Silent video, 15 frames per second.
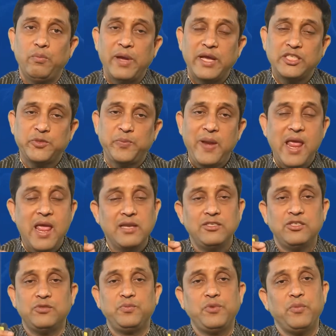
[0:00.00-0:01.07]

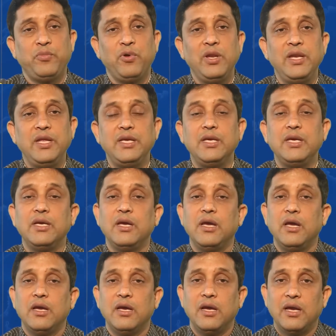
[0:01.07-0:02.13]
explained properly
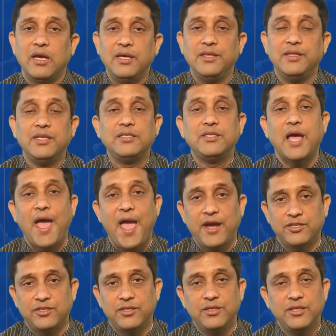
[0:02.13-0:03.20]
in this
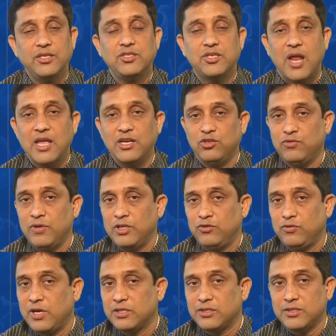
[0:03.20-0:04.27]
act, in this Right to
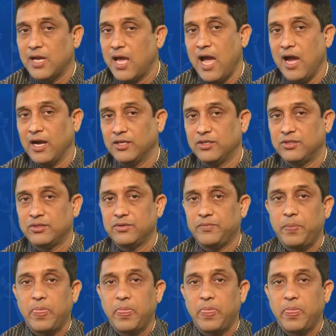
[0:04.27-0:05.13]
Education Act.